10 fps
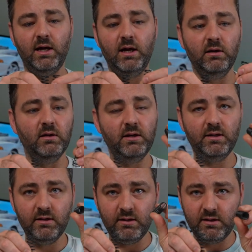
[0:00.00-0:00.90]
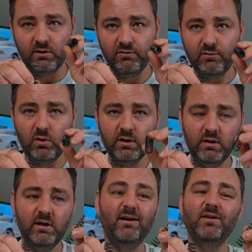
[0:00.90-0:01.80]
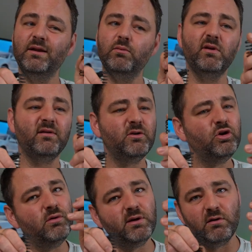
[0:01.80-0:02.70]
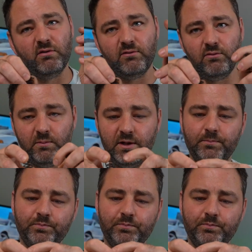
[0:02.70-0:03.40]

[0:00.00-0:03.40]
and this is a soft one. Now, this was too soft for me.